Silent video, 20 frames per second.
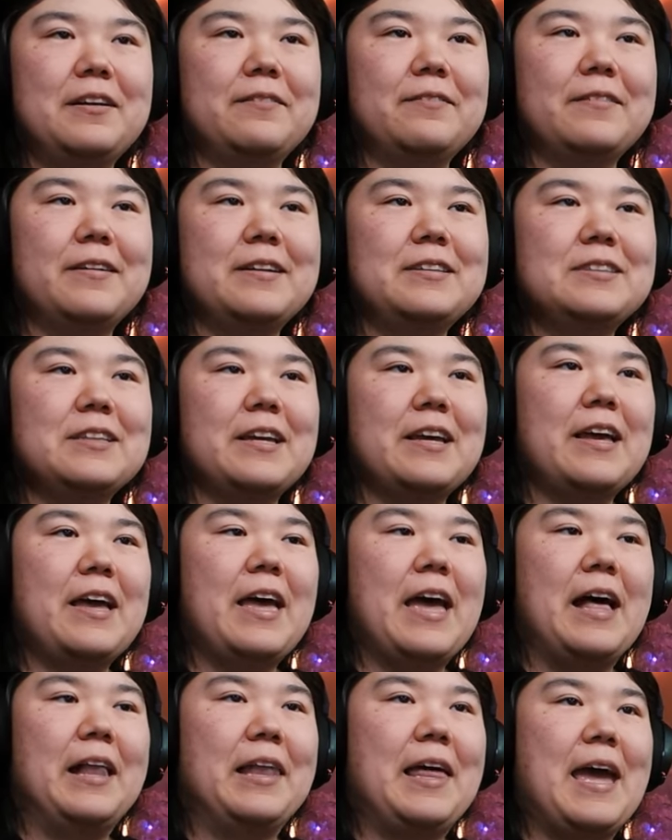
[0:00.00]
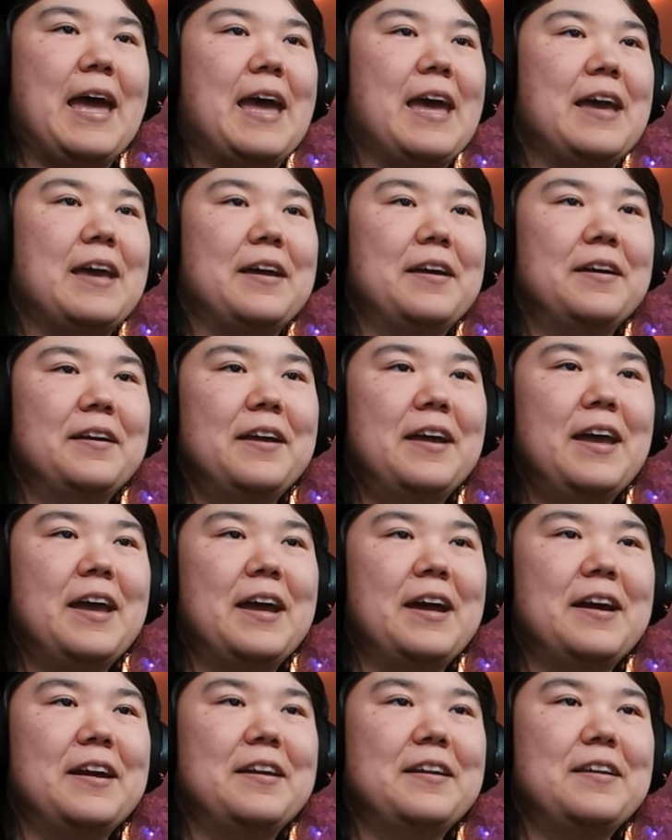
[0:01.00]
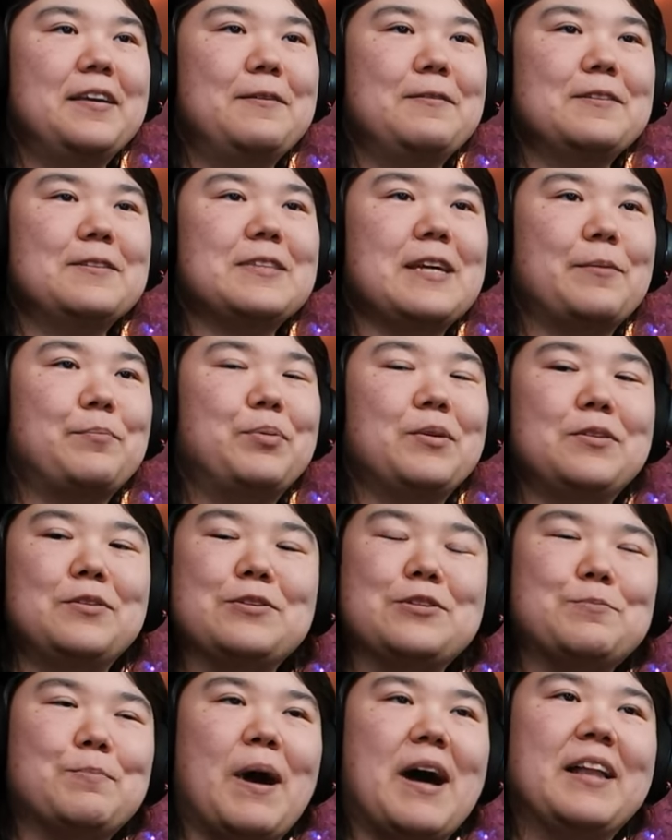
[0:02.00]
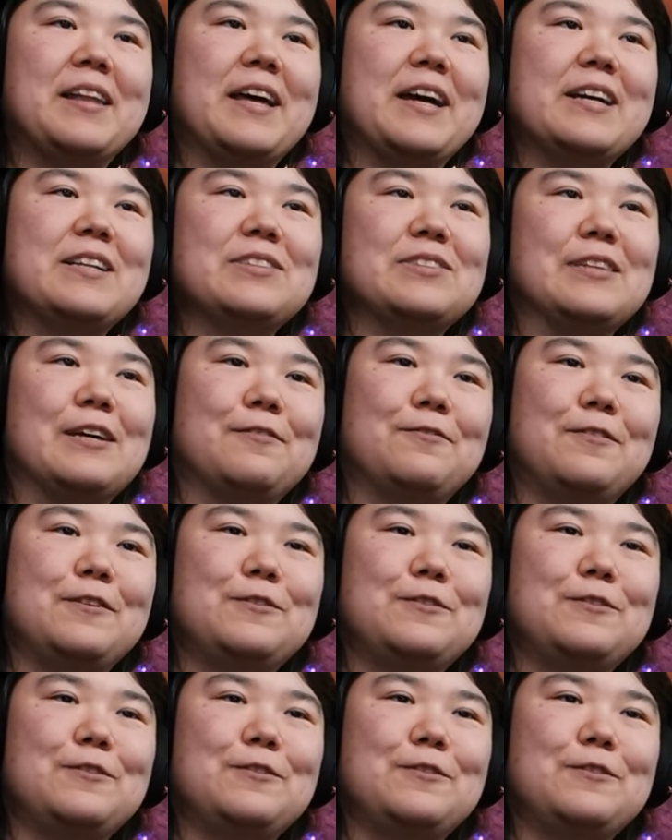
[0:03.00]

went to LA, and he was like put in the spotlight and stuff.